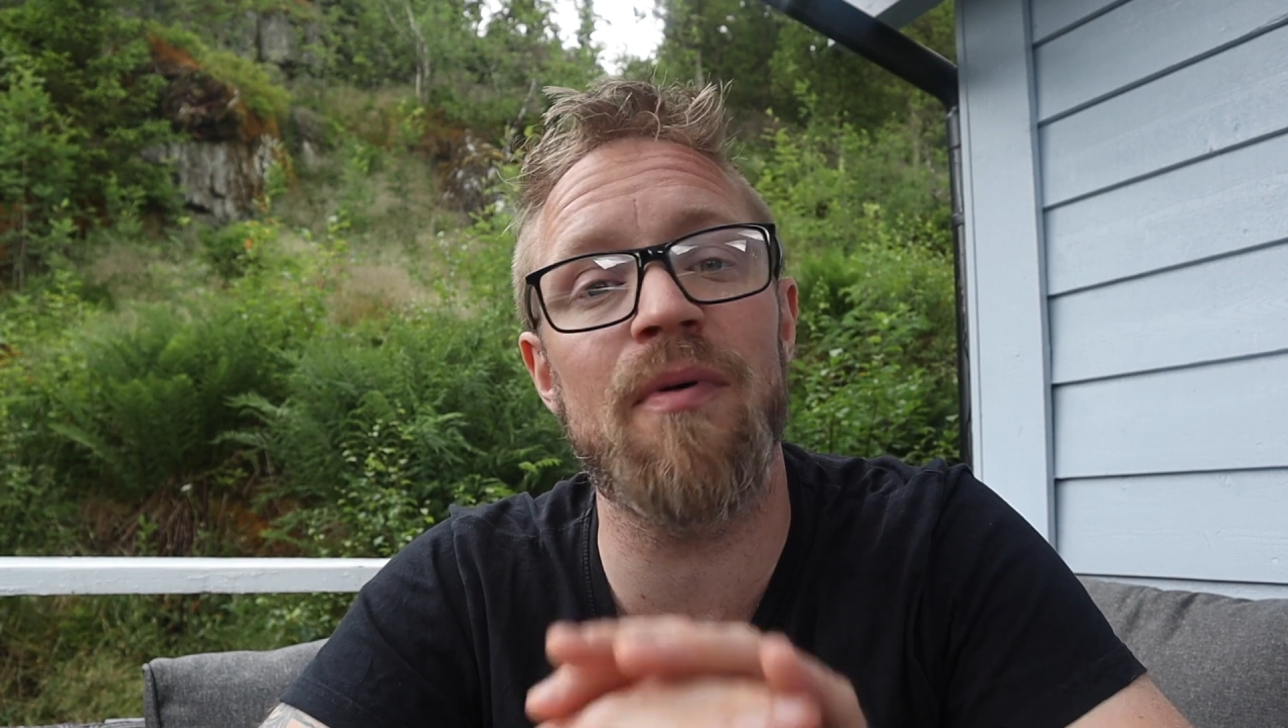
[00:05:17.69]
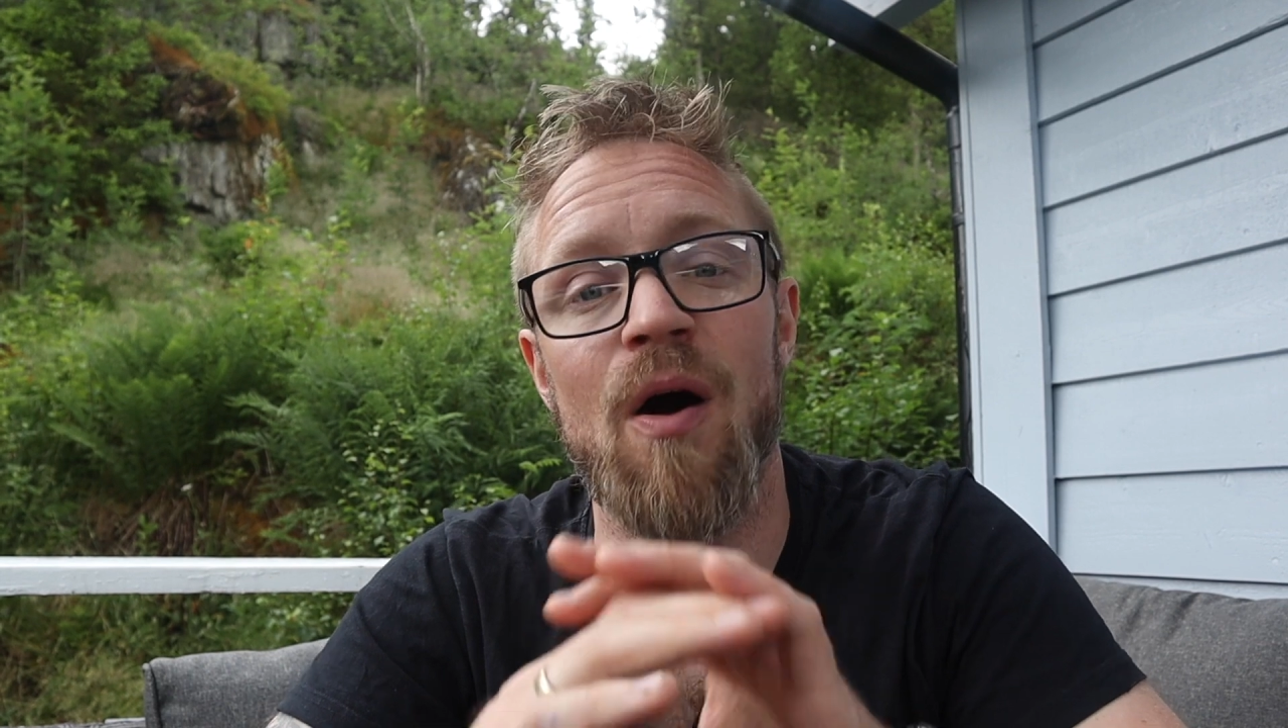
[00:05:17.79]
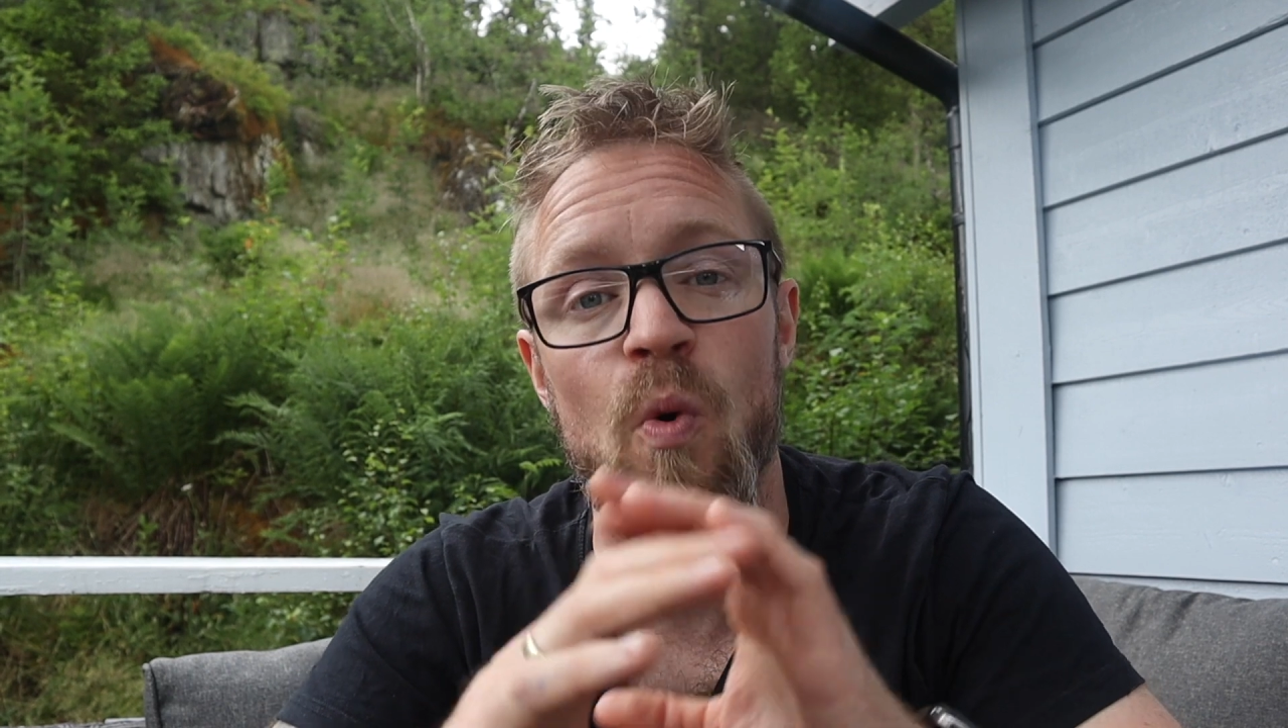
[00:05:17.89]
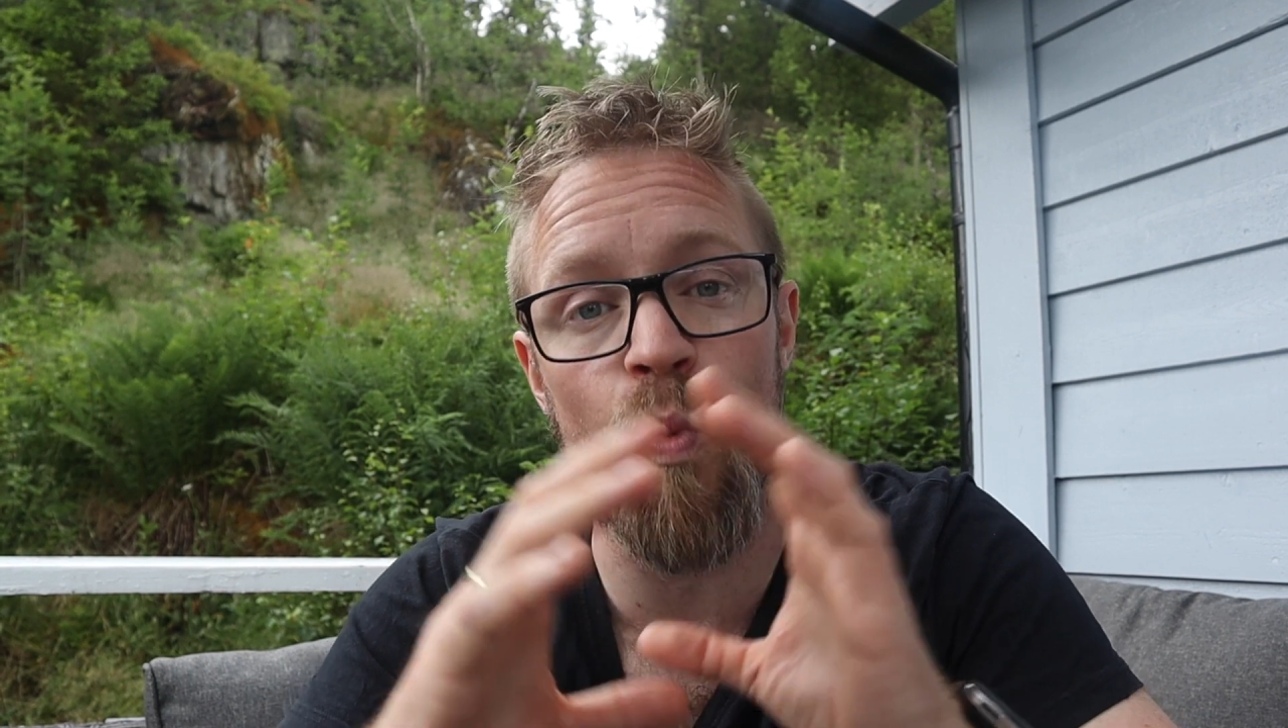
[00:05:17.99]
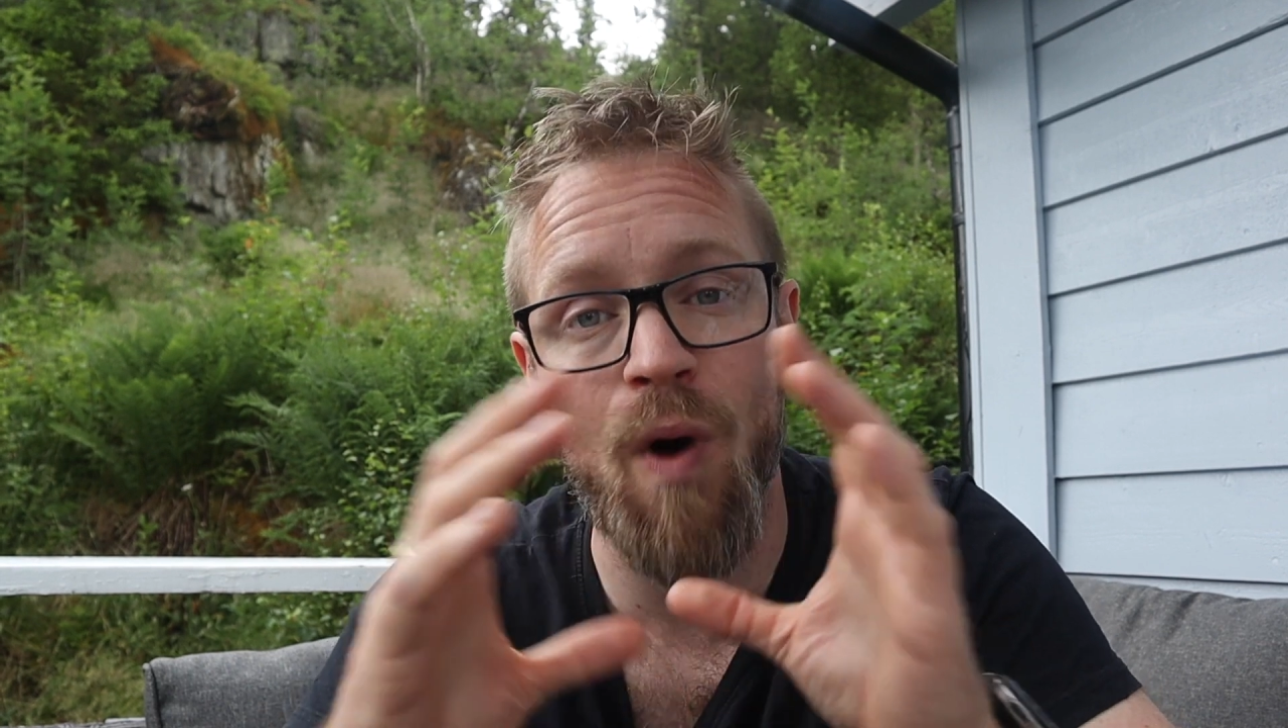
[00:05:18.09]

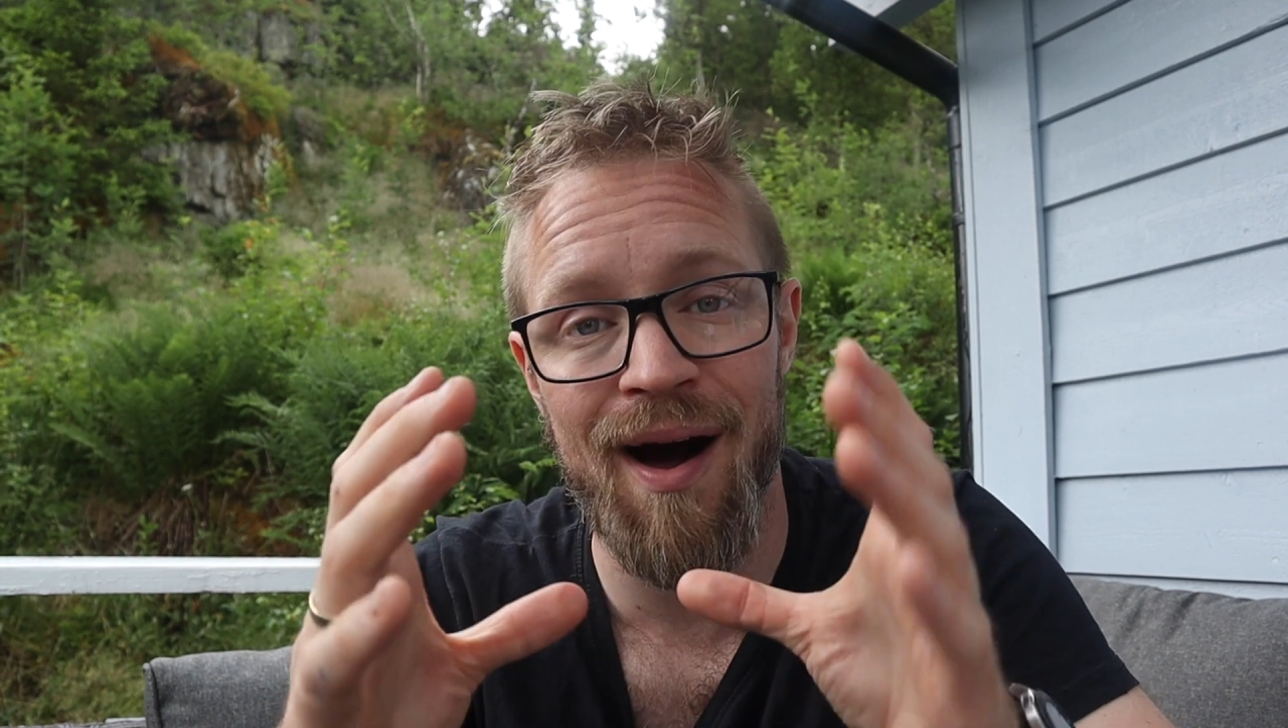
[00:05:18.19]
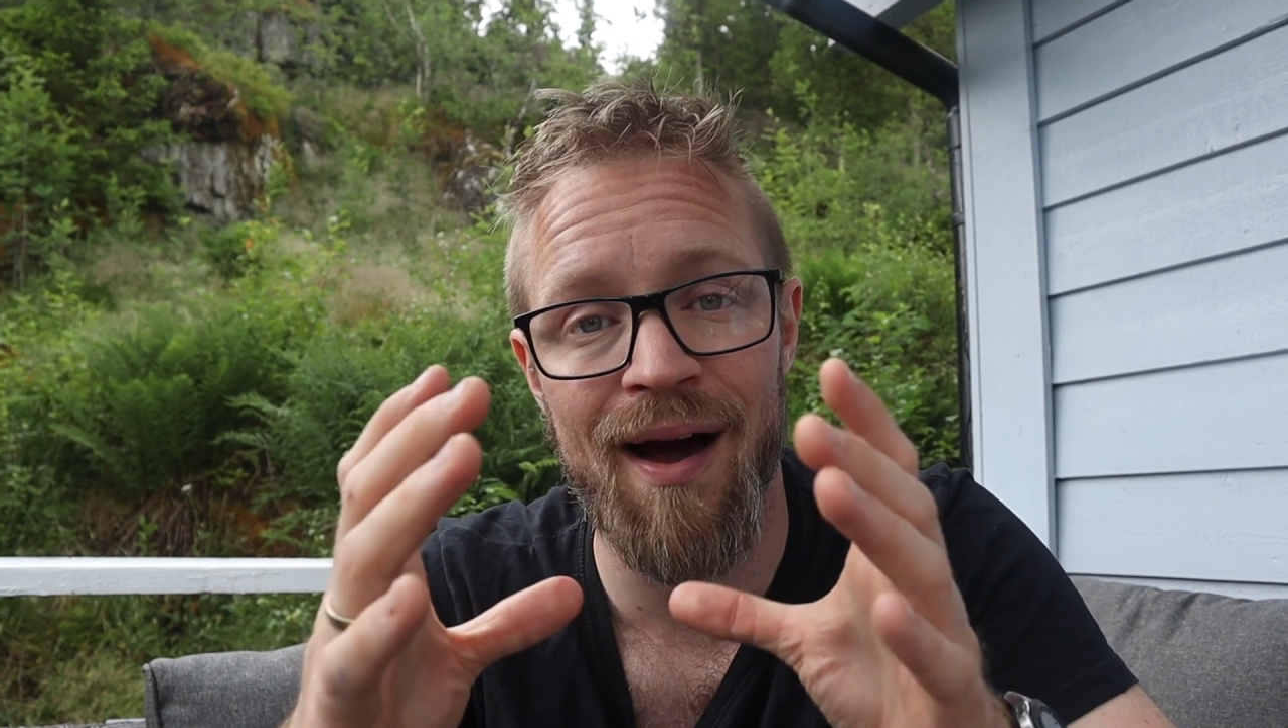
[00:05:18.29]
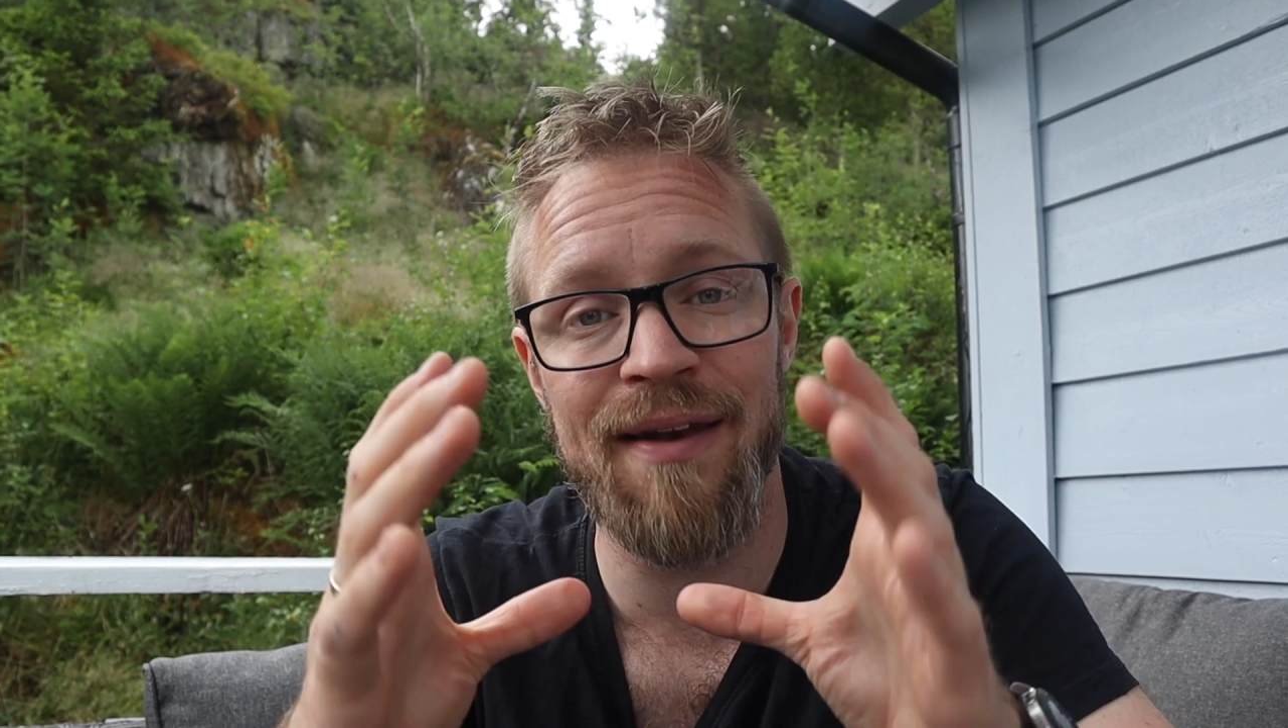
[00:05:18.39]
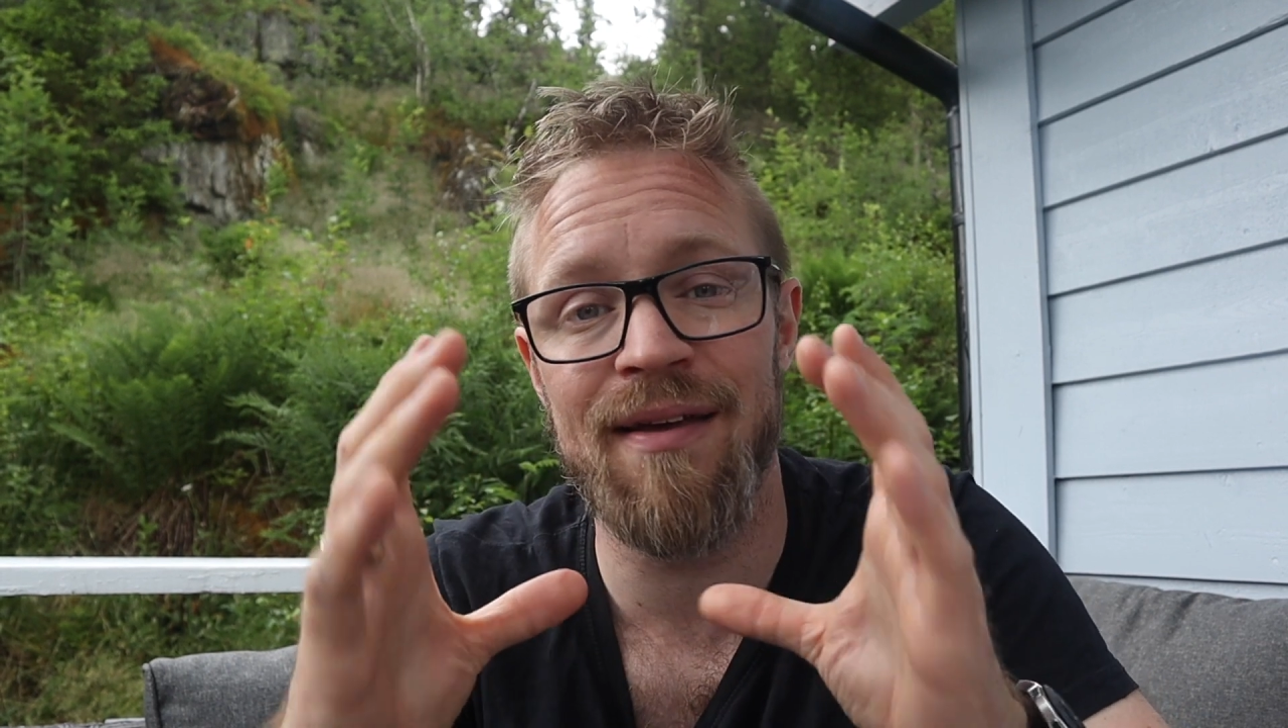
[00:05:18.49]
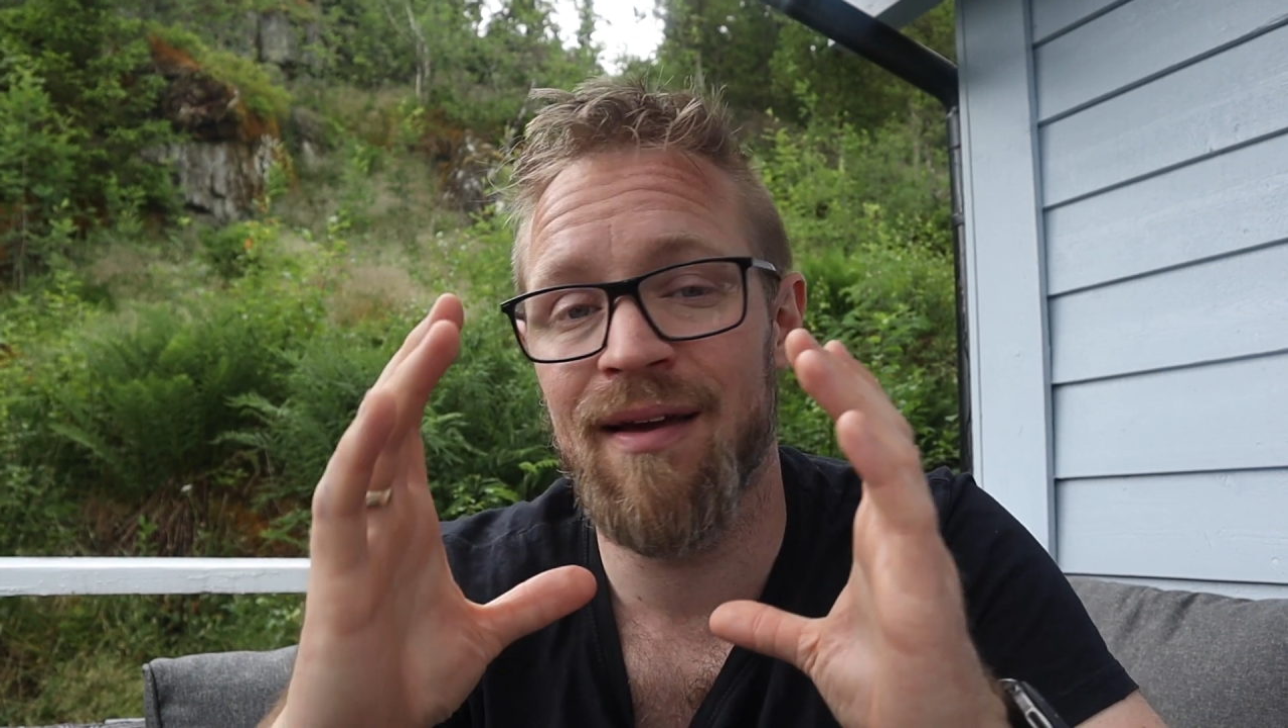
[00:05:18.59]
a
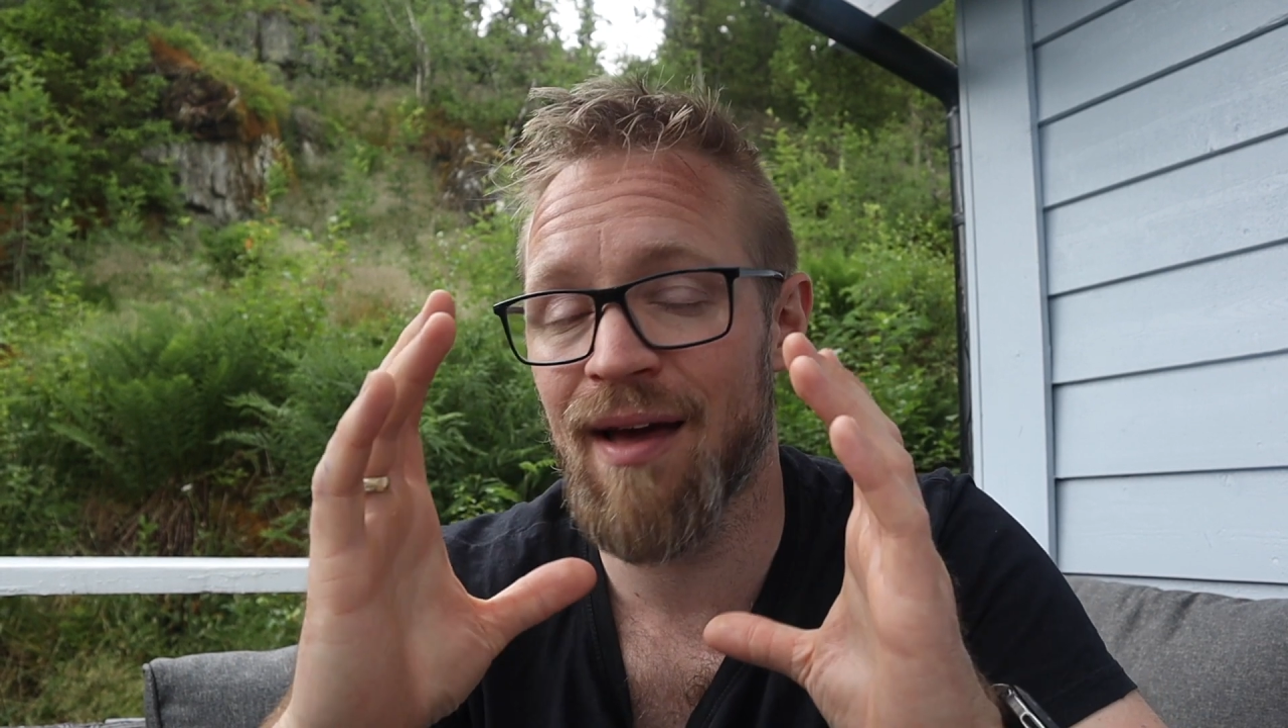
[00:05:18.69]
wide